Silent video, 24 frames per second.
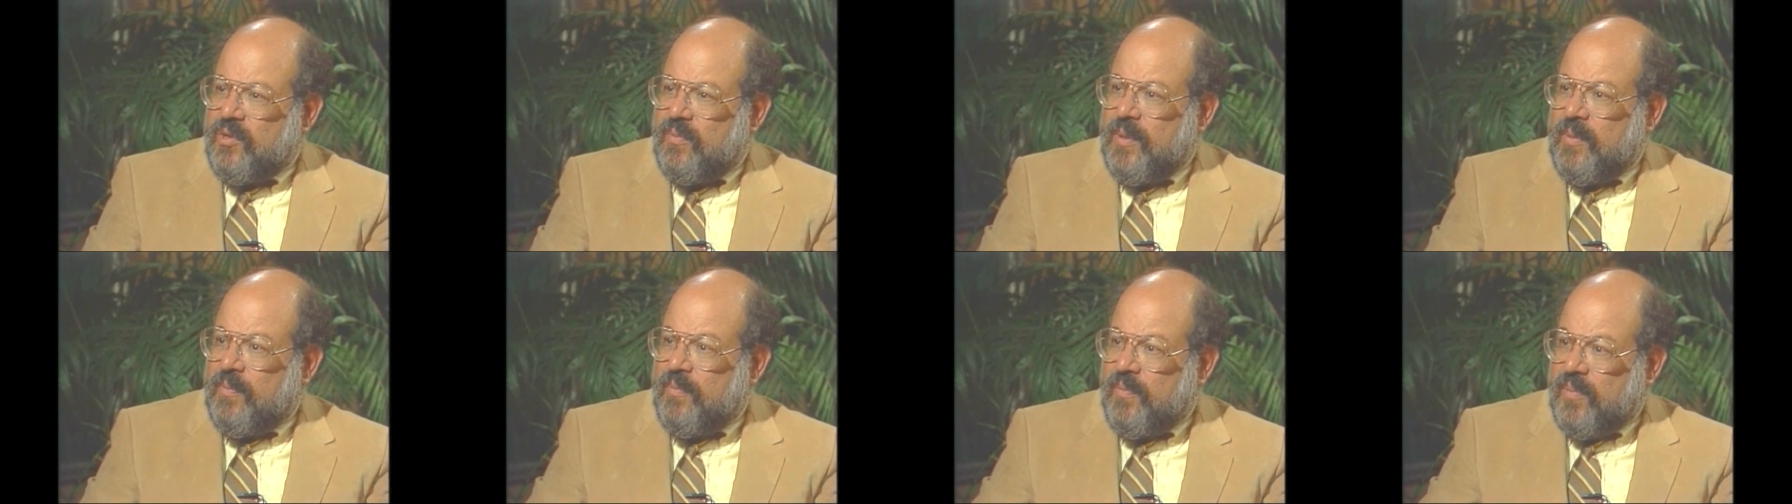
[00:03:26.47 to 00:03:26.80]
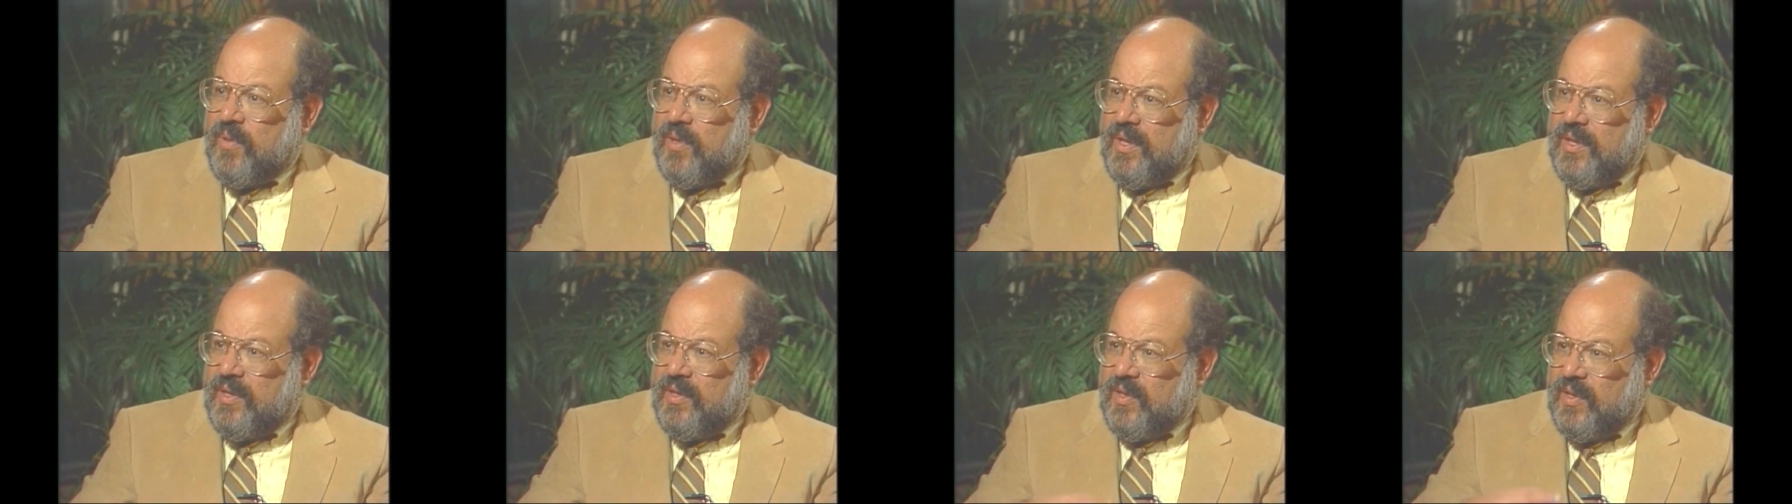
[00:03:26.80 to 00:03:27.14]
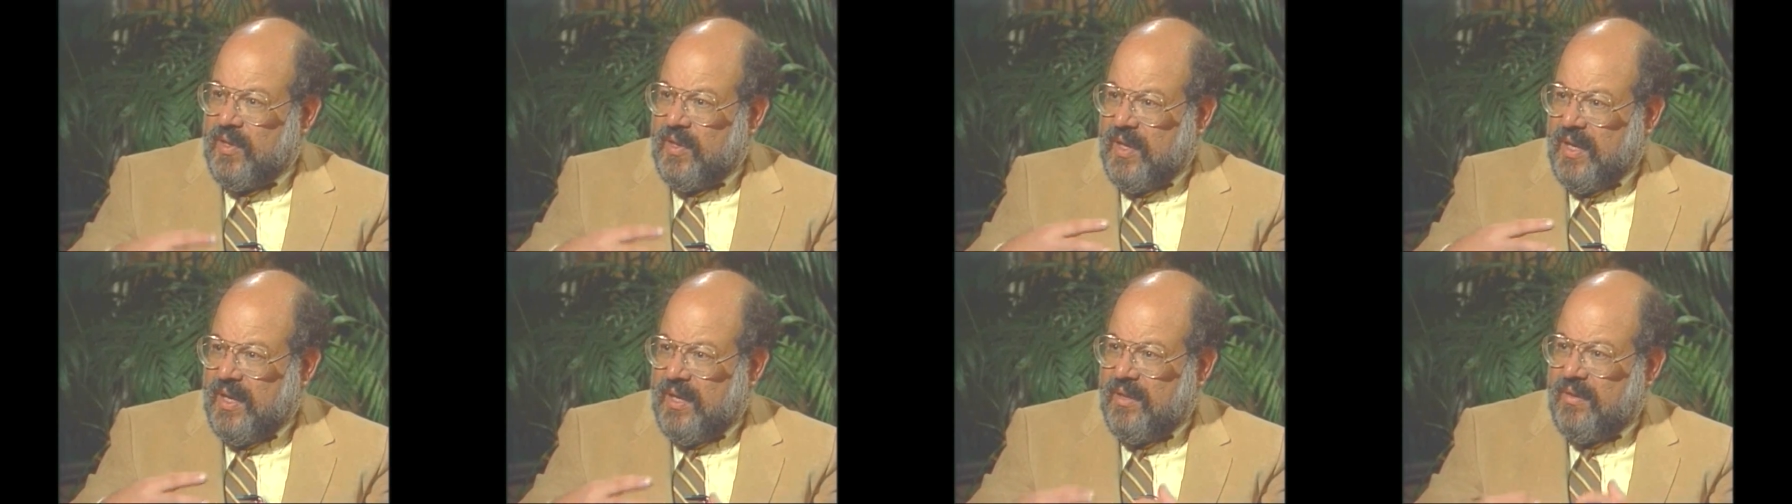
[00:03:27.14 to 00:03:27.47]
You've been putting
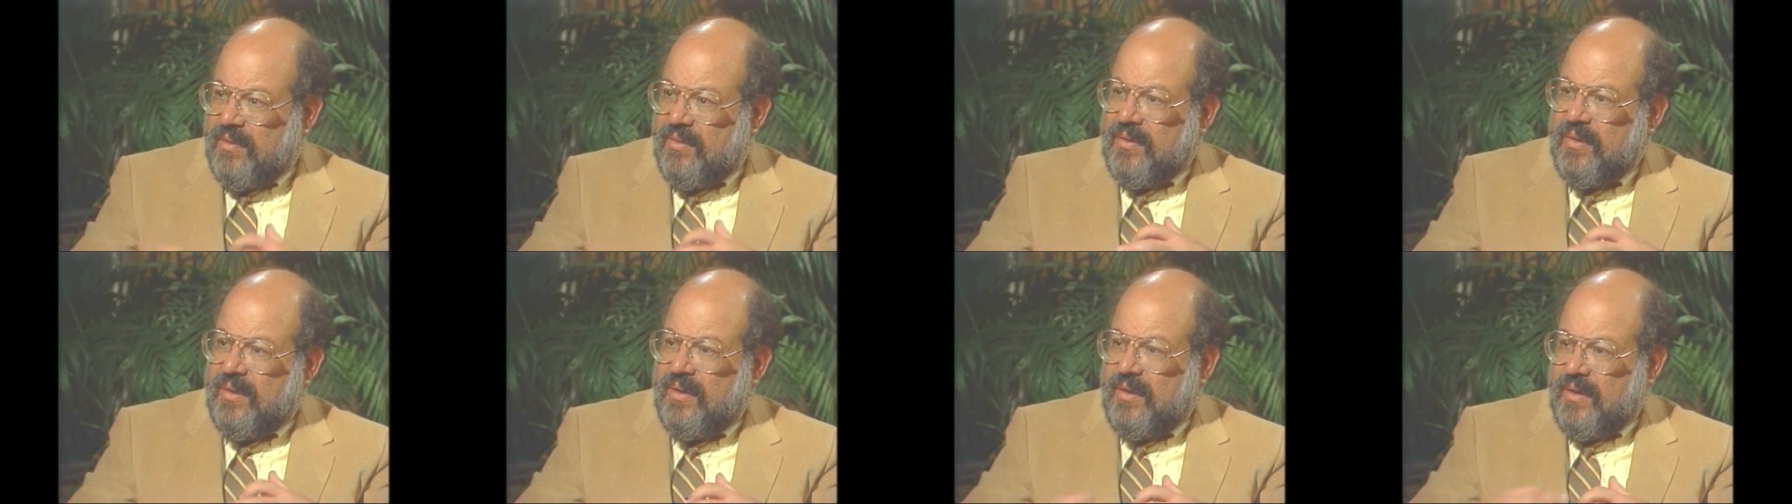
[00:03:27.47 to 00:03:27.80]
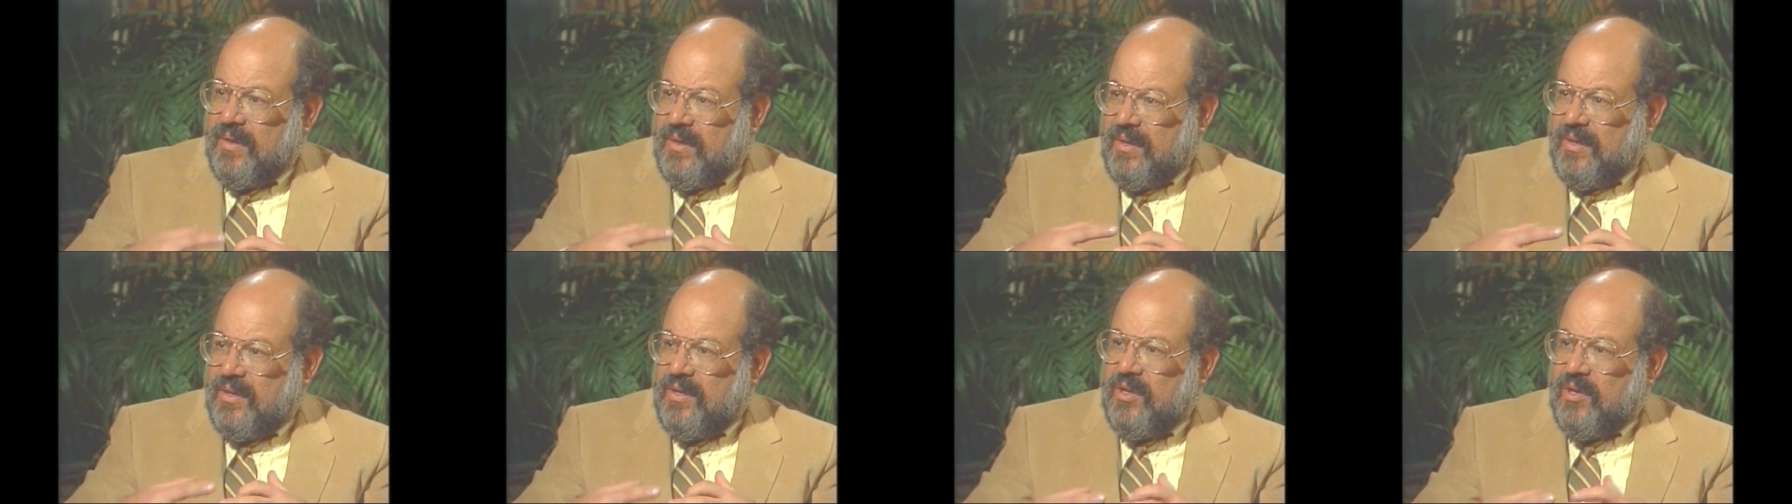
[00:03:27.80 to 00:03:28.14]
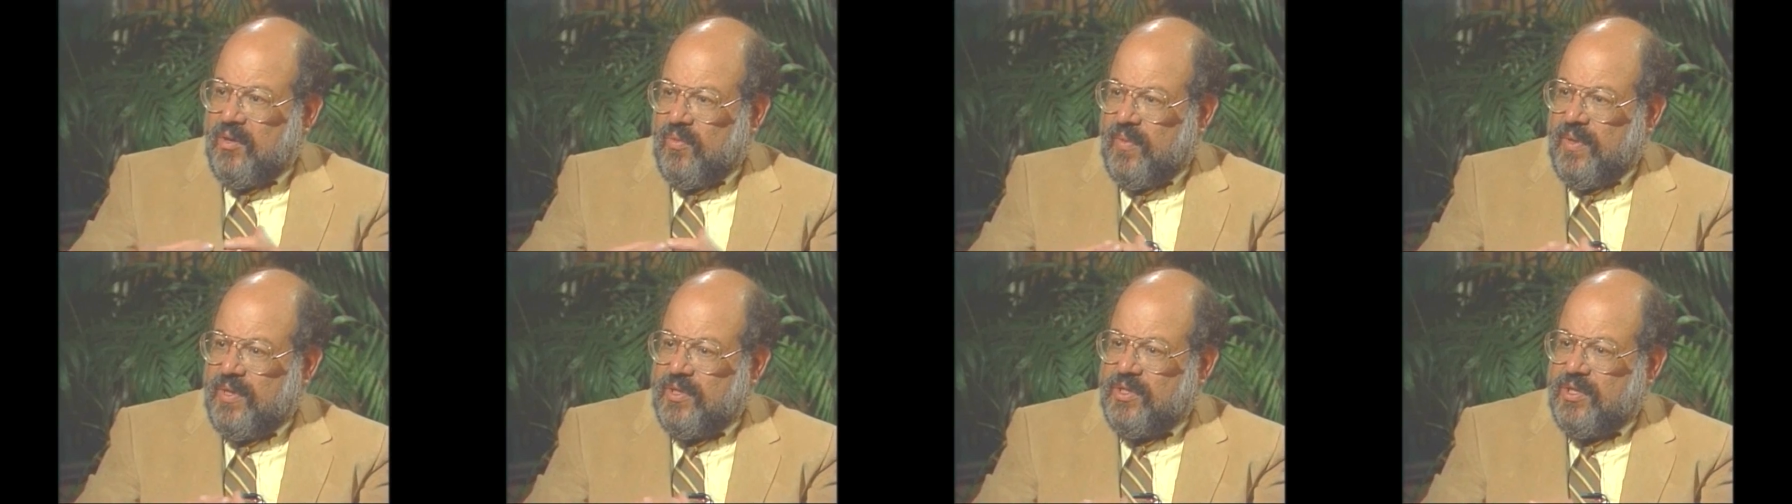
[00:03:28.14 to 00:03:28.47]
together
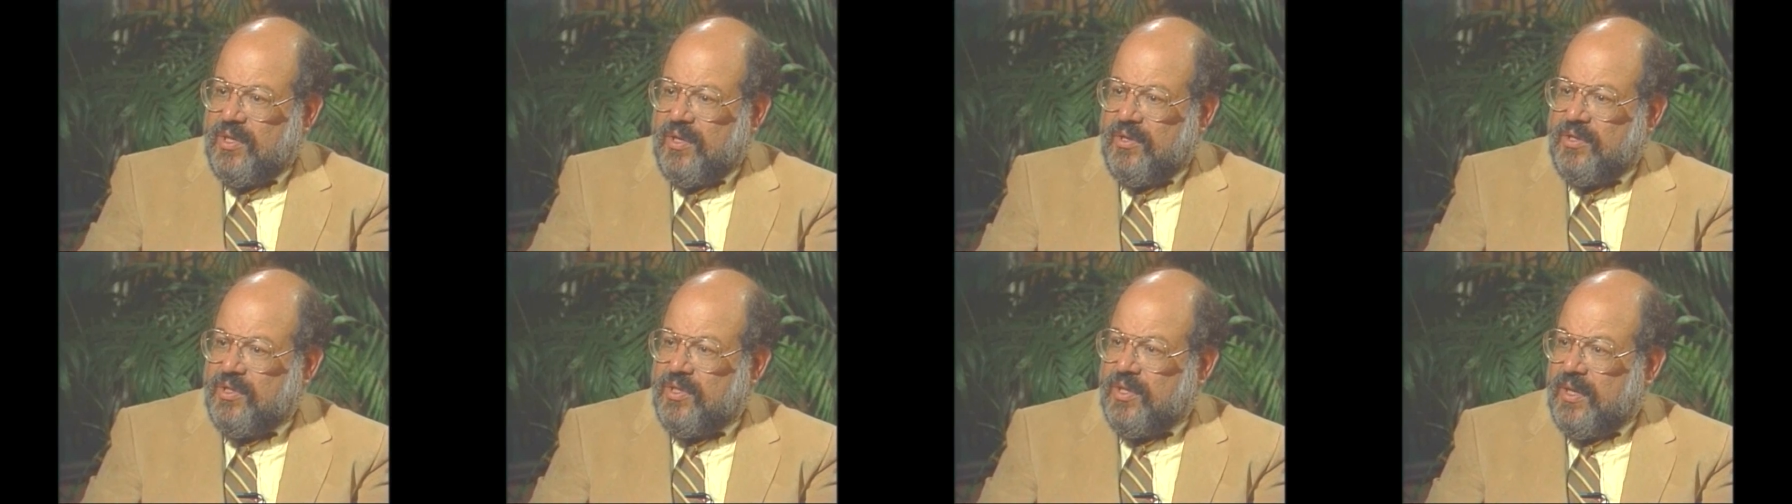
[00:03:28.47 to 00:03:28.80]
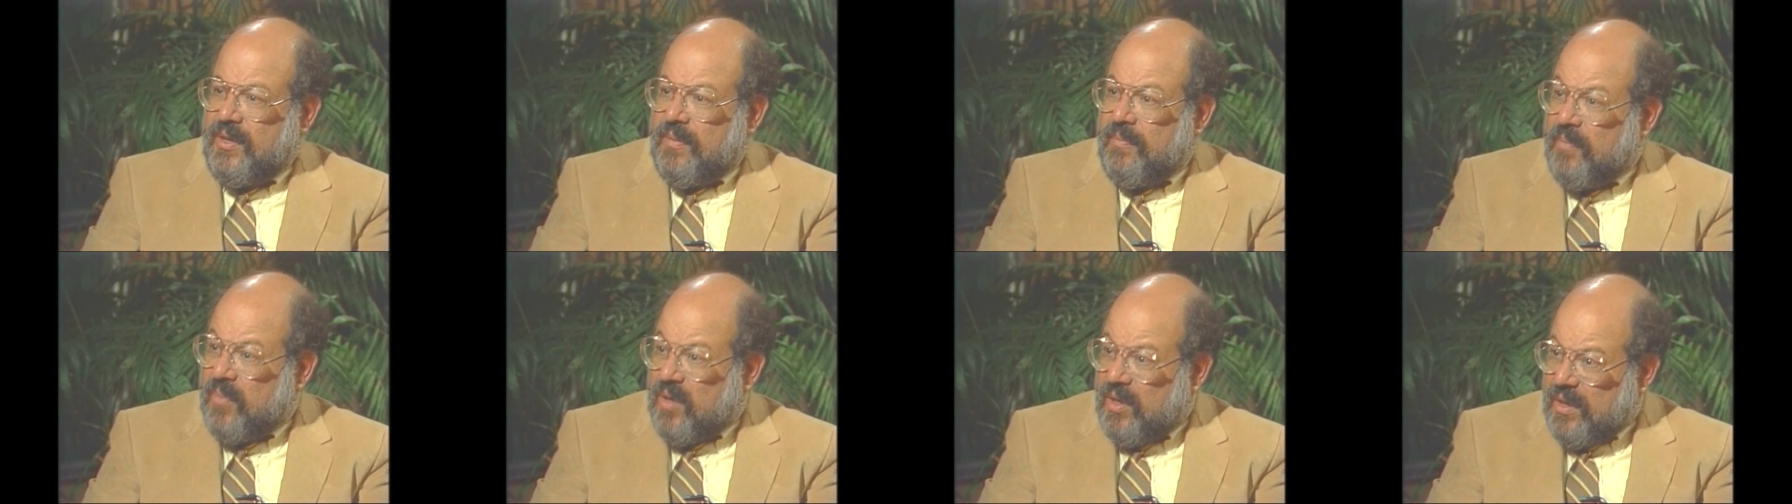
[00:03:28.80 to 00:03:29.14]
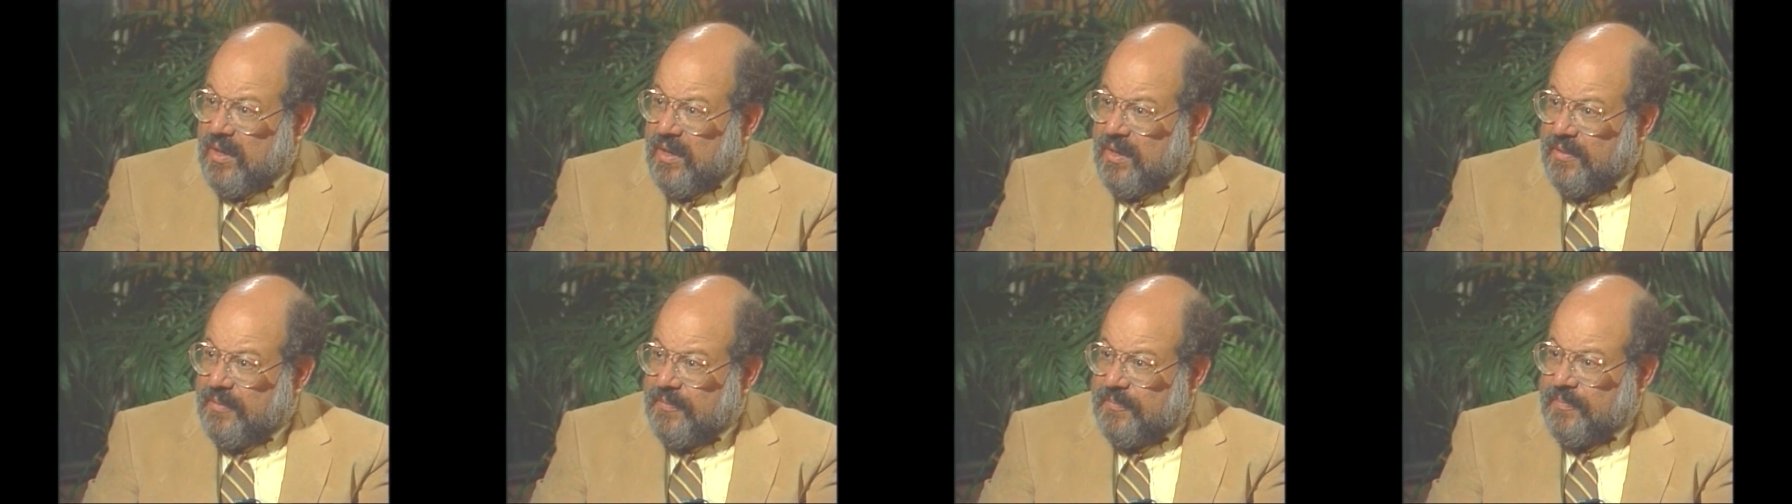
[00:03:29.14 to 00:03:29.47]
your research in a
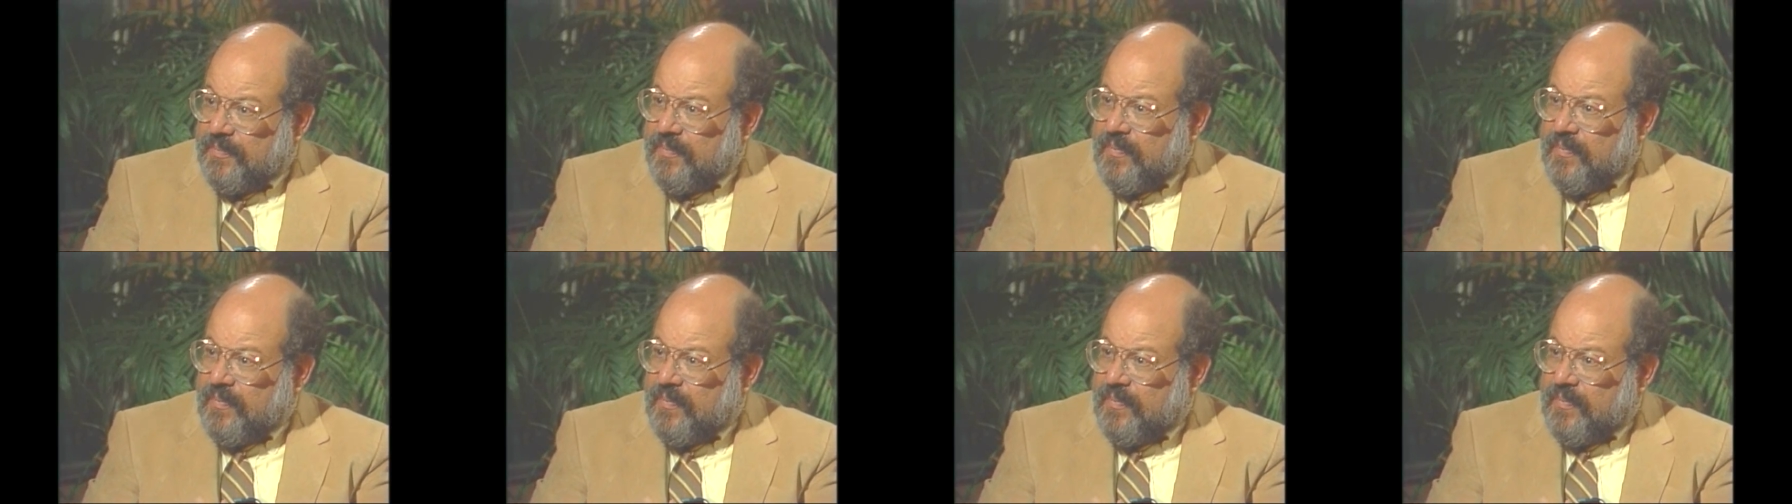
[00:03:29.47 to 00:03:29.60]
book.